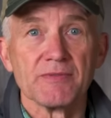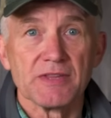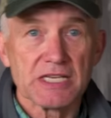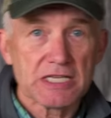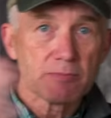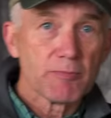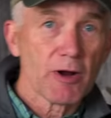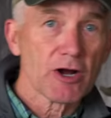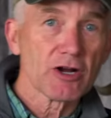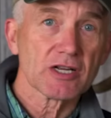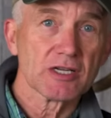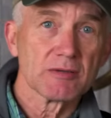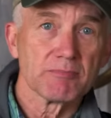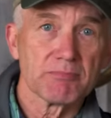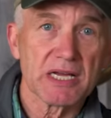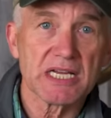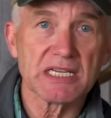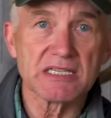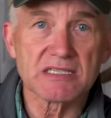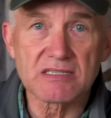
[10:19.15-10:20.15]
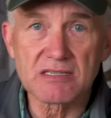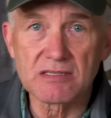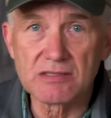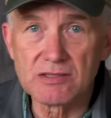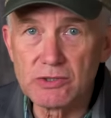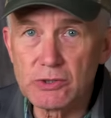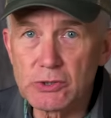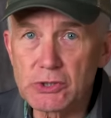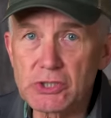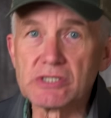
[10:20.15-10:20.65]
these market-based
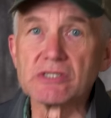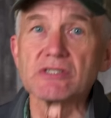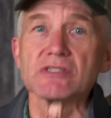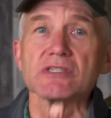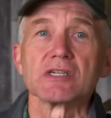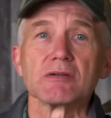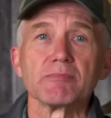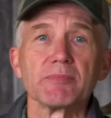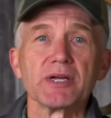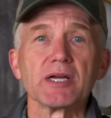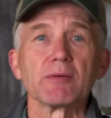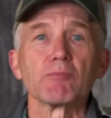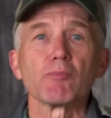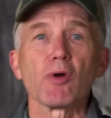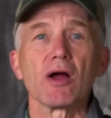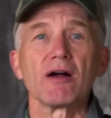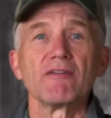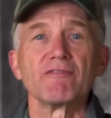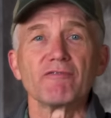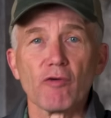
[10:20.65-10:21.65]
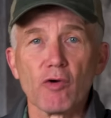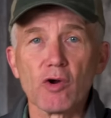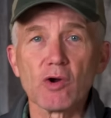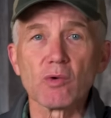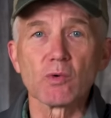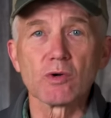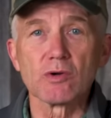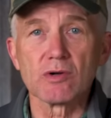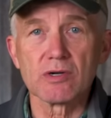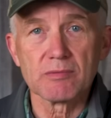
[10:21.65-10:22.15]
solutions that are being brought
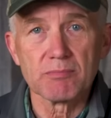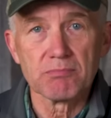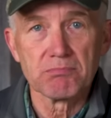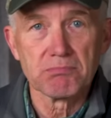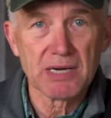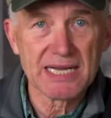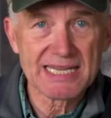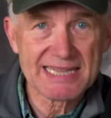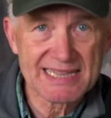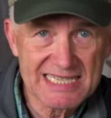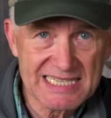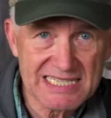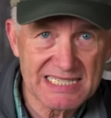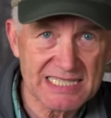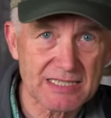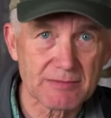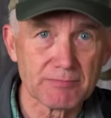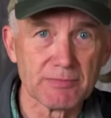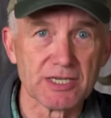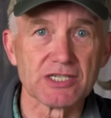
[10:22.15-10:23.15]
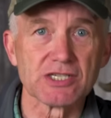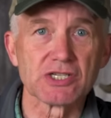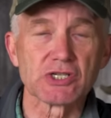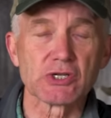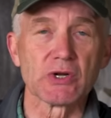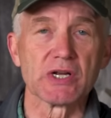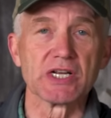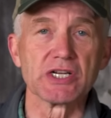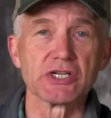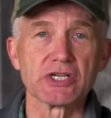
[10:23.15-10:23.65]
forward by this
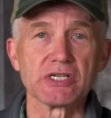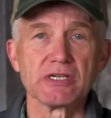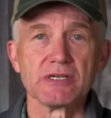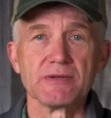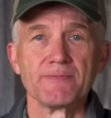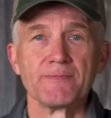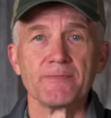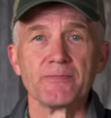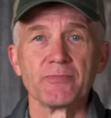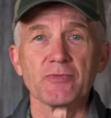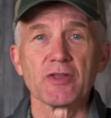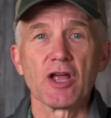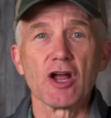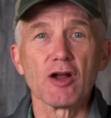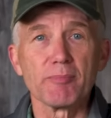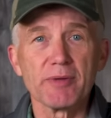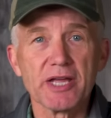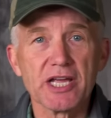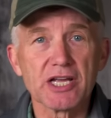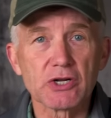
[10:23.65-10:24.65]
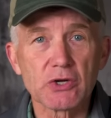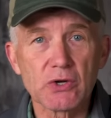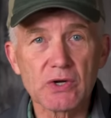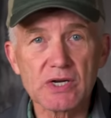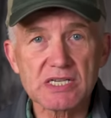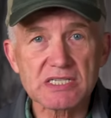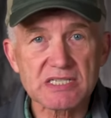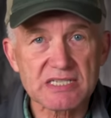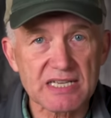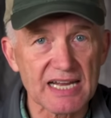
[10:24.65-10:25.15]
administration are being
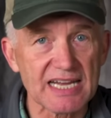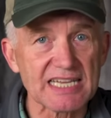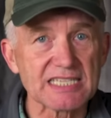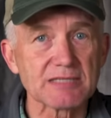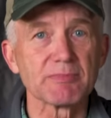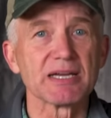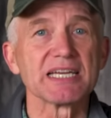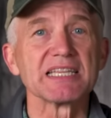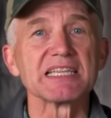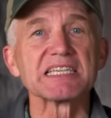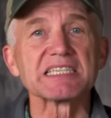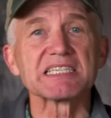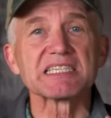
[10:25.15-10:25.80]
criticized by the